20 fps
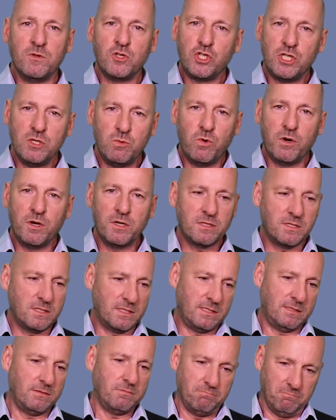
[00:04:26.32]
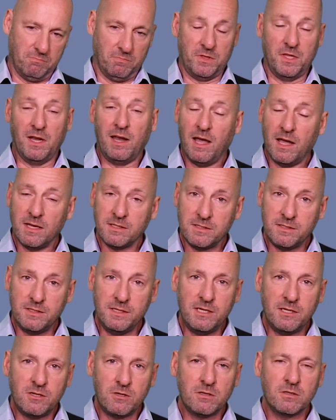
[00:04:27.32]
she worked the last
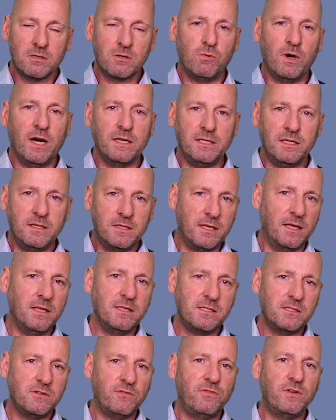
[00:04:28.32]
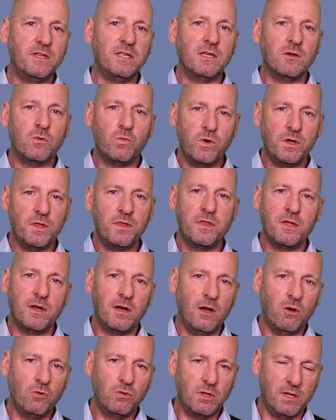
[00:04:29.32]
year quite intensively with
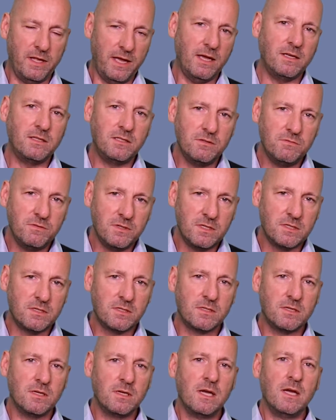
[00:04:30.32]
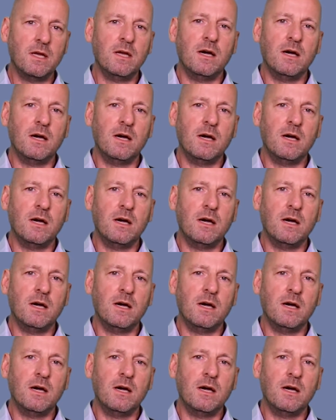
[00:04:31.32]
local activists,